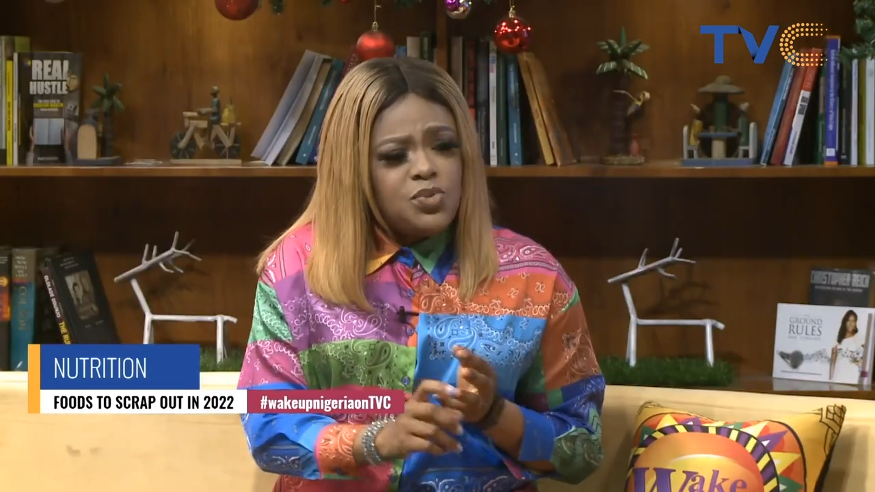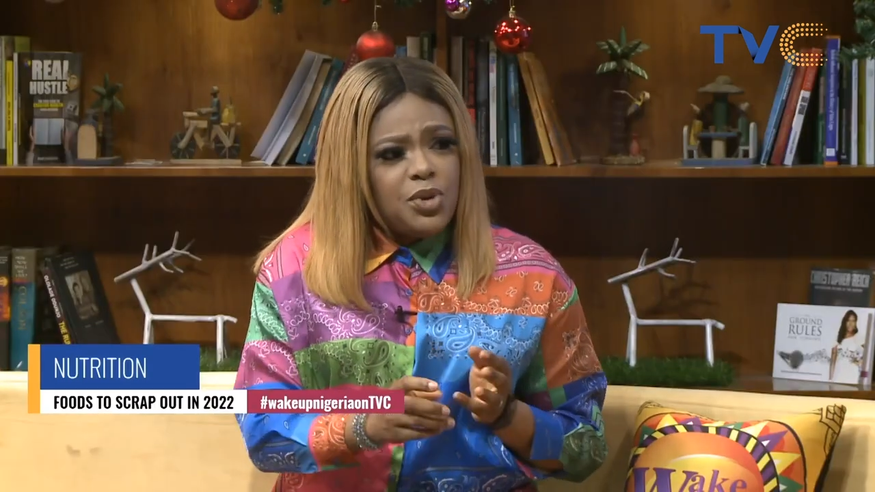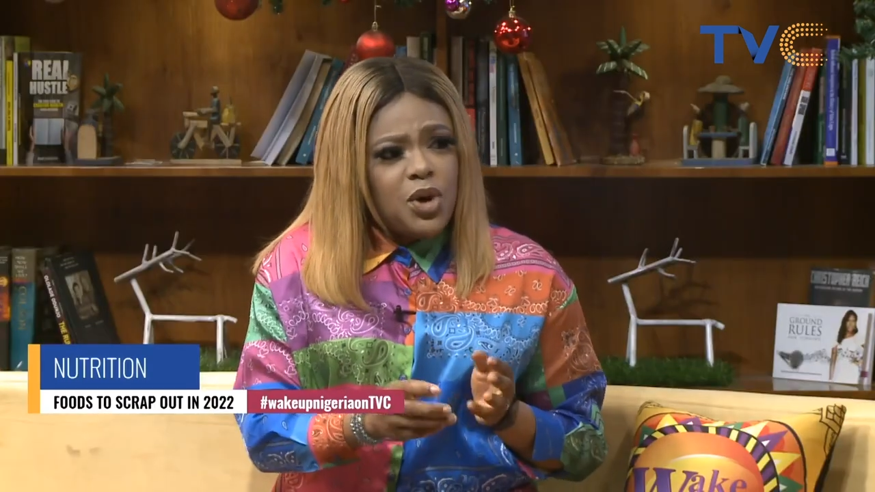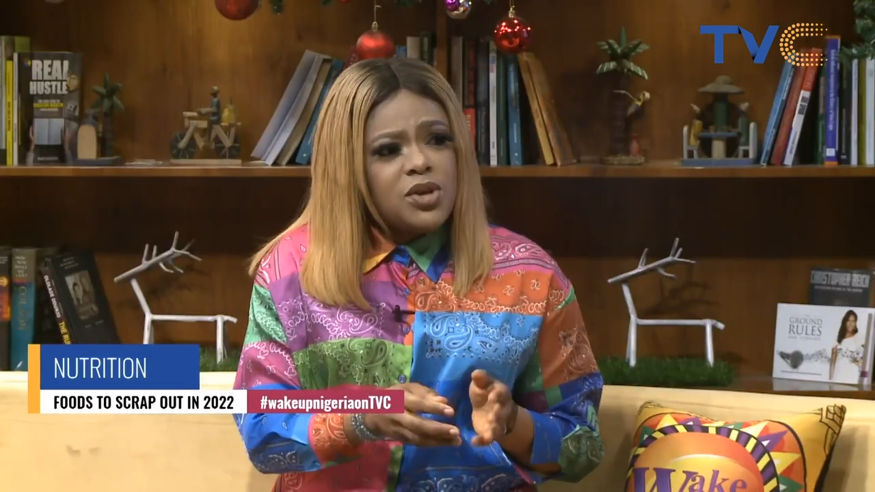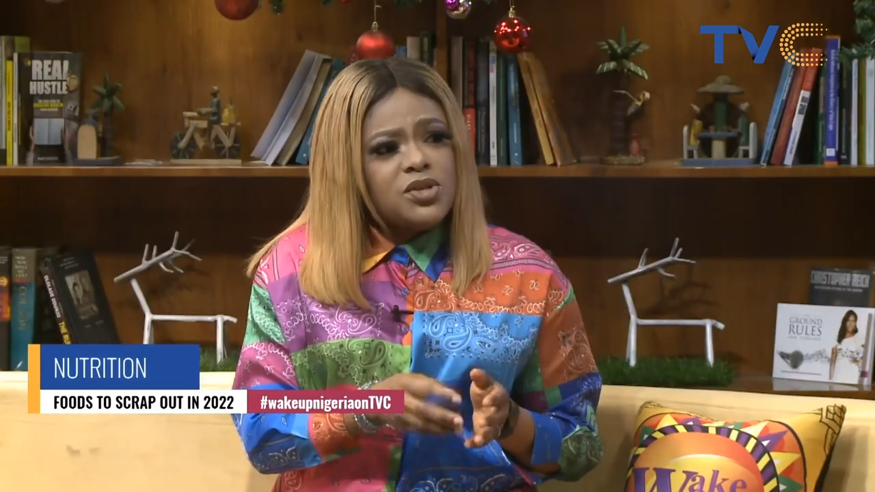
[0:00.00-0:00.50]

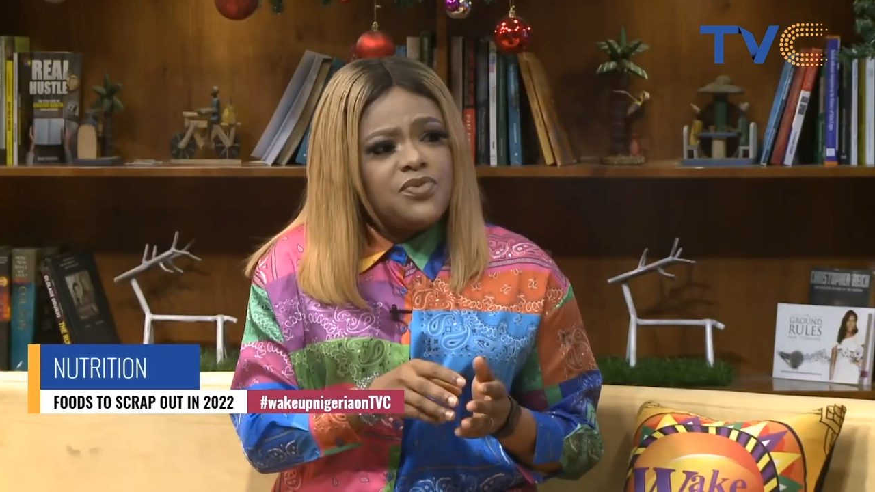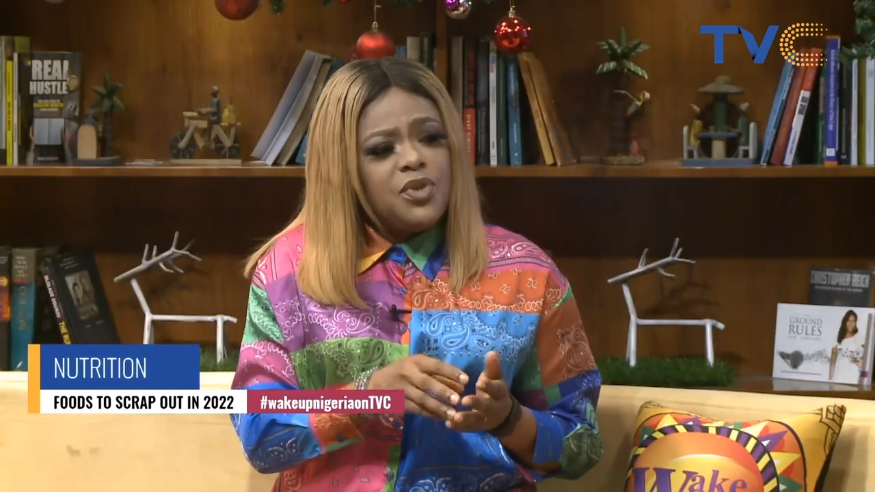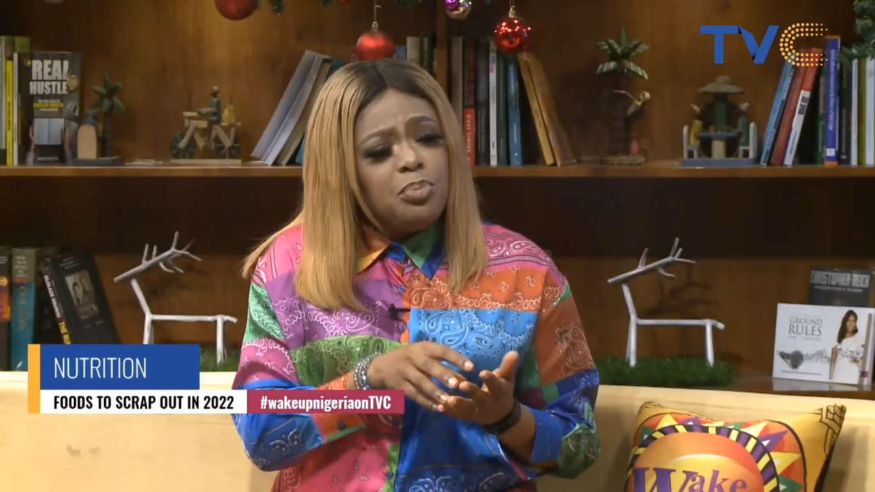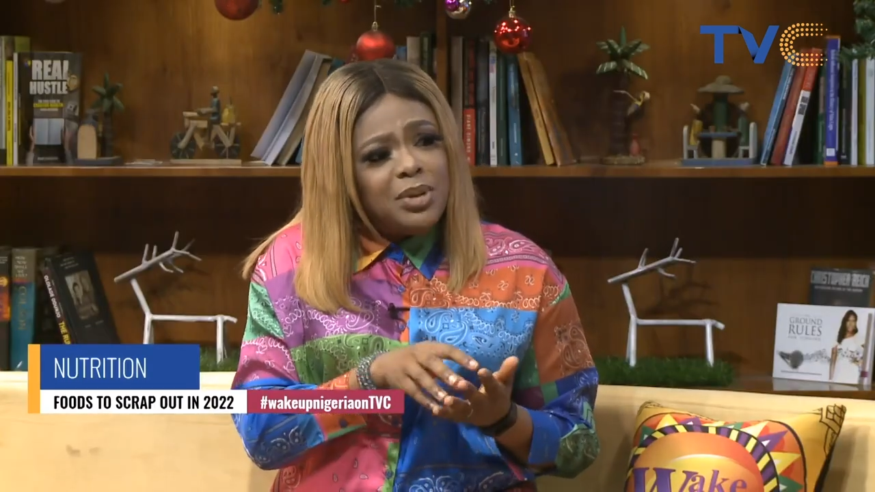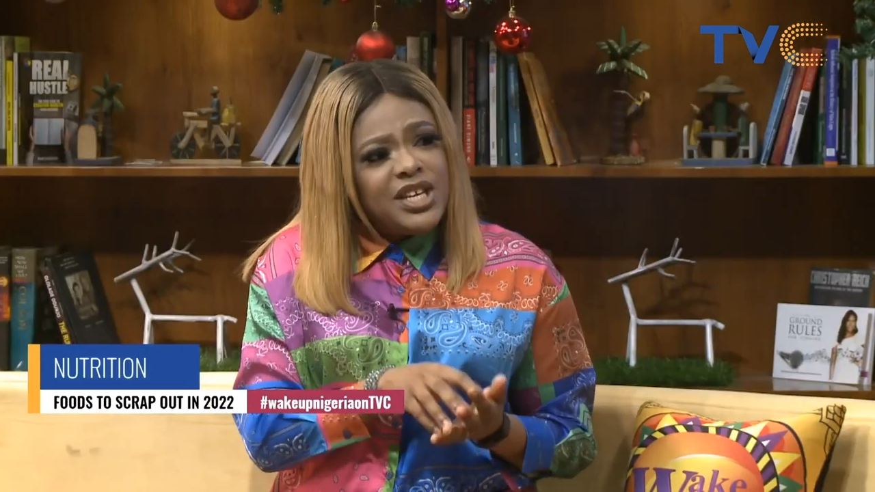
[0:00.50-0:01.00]
because of
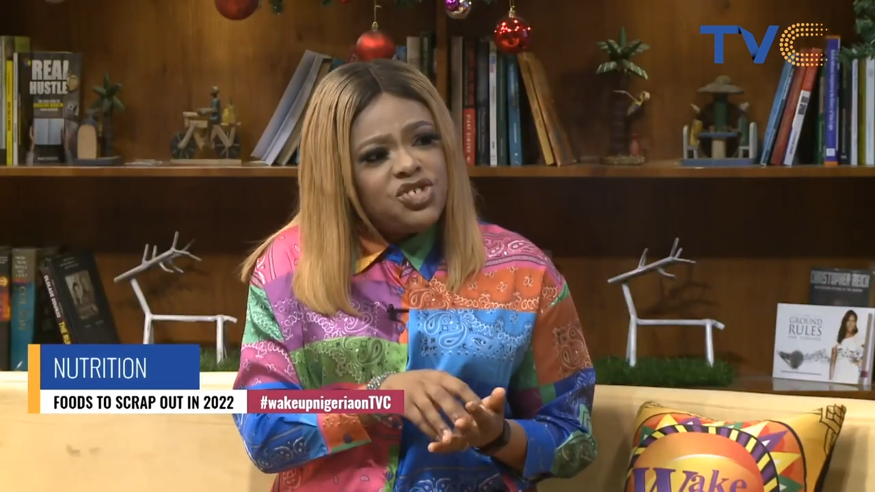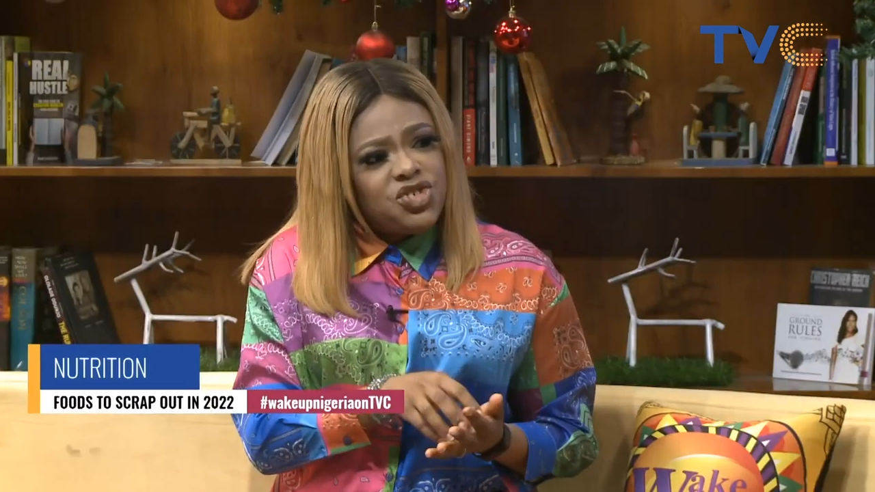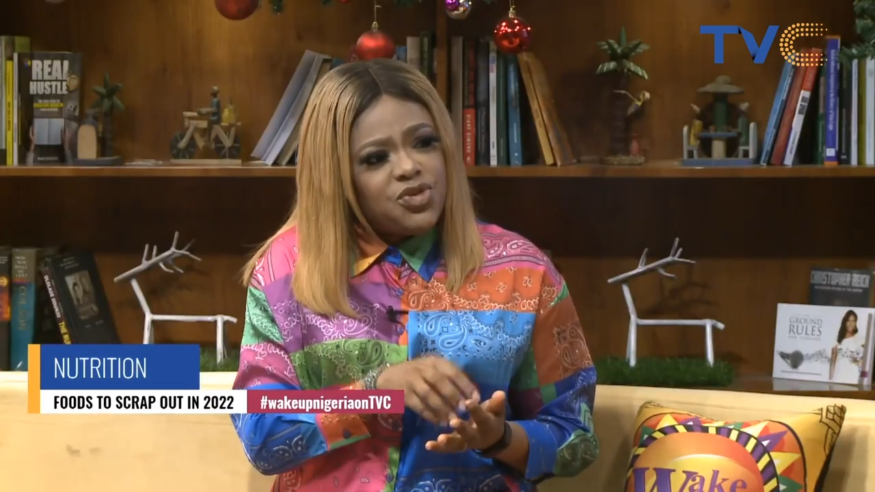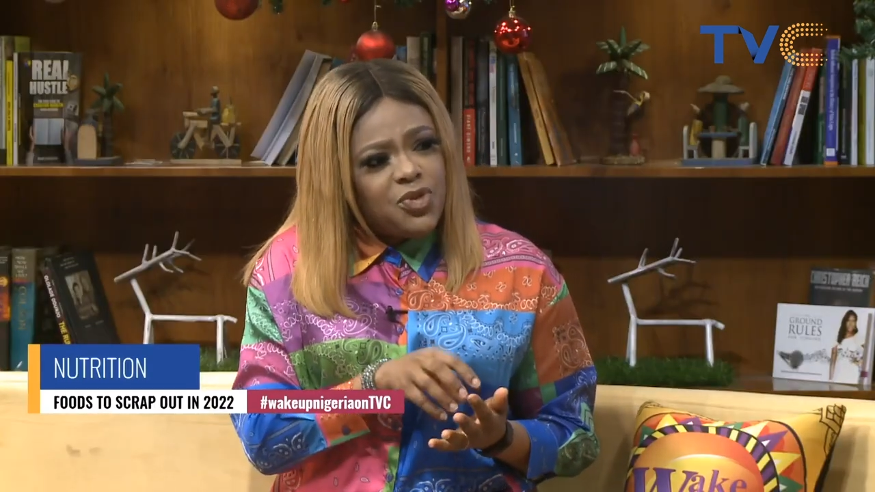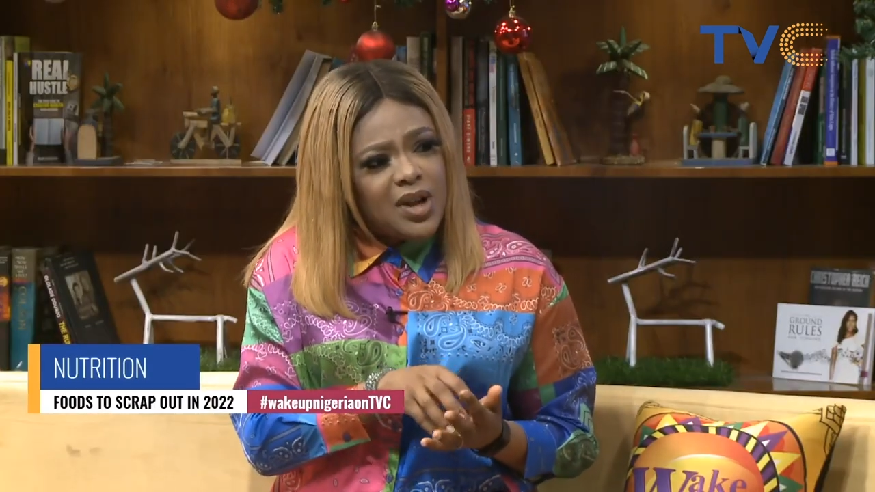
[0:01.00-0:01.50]
the
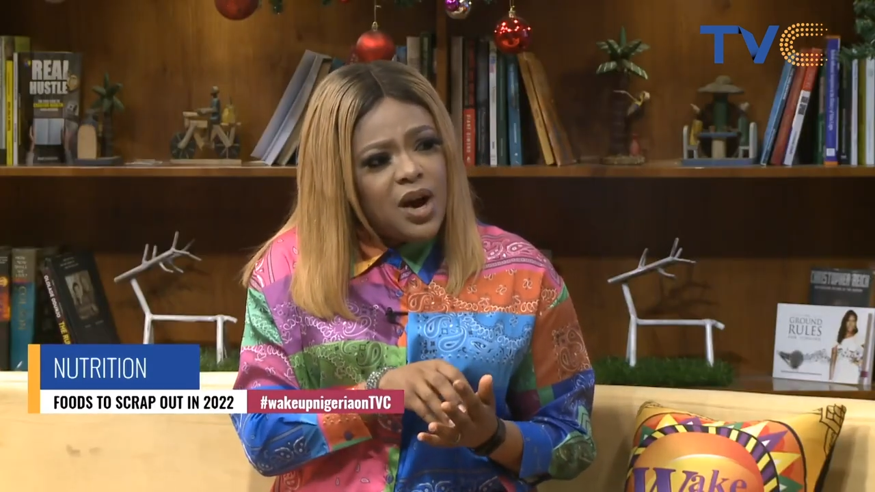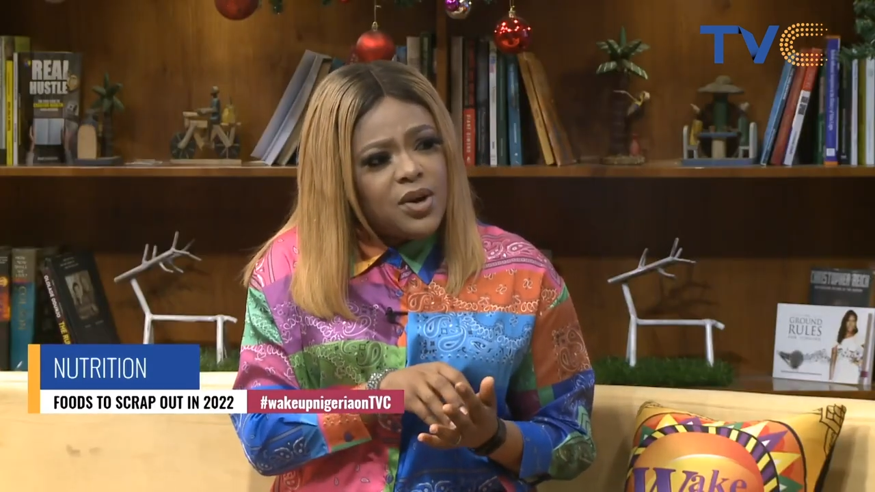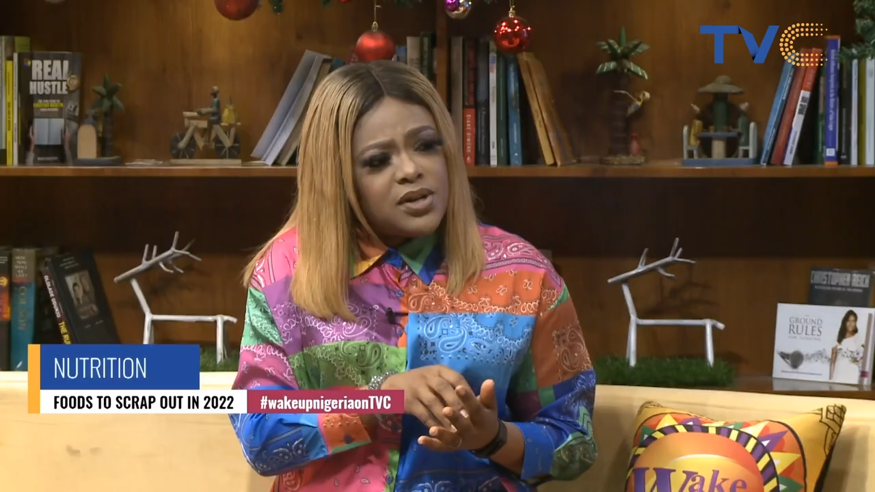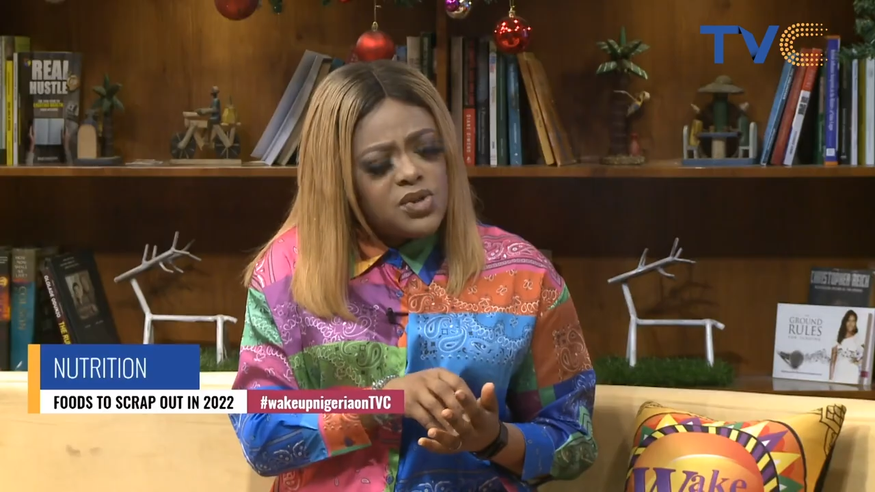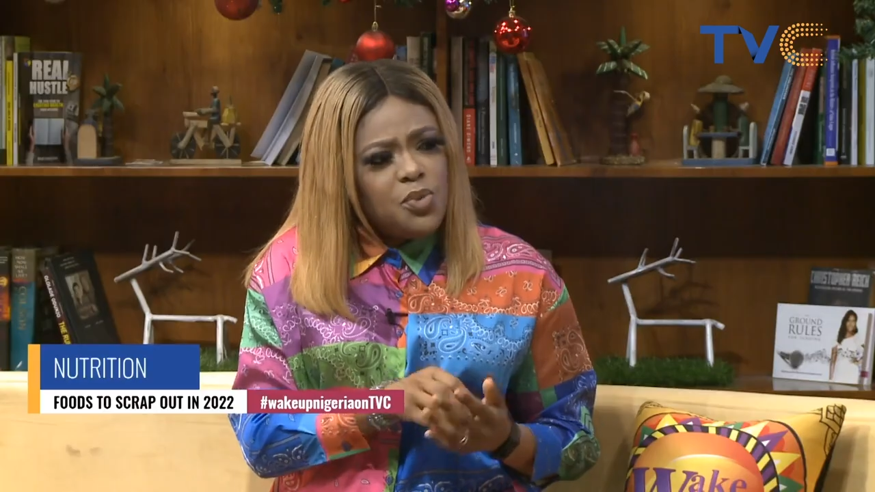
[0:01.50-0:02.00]
bleached
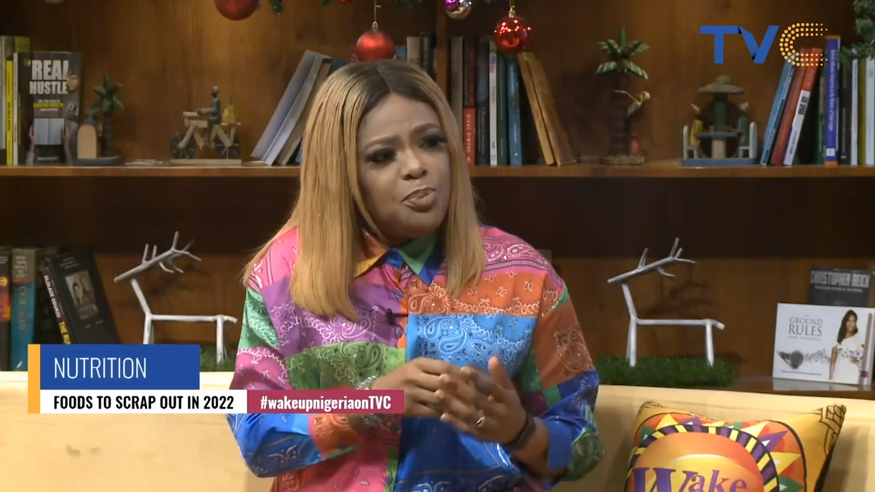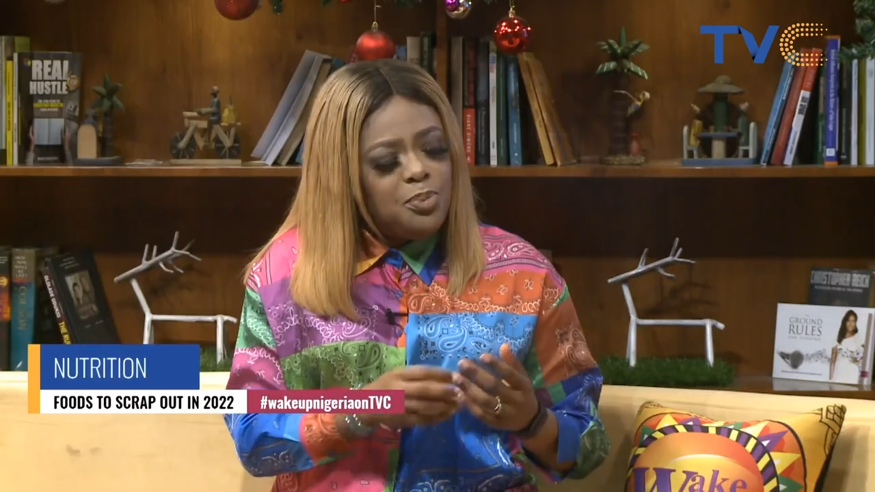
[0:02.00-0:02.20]
flour. Yeah. So